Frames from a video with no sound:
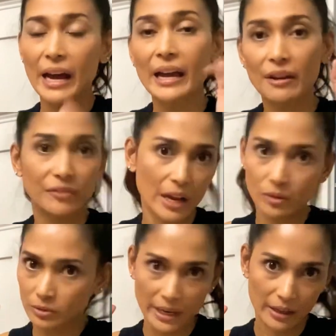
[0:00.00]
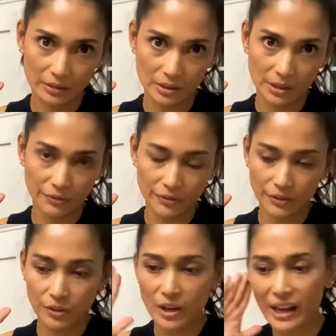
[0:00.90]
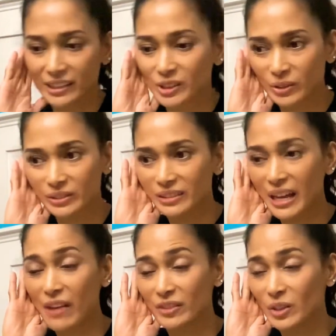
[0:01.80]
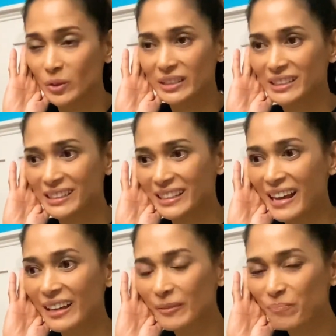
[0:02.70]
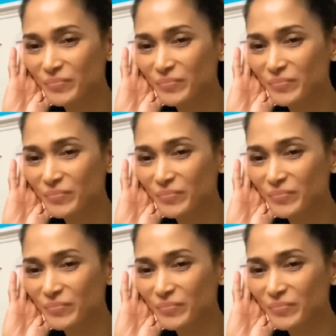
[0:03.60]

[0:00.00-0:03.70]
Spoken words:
I have raccoon hands, if you guys haven't noticed yet.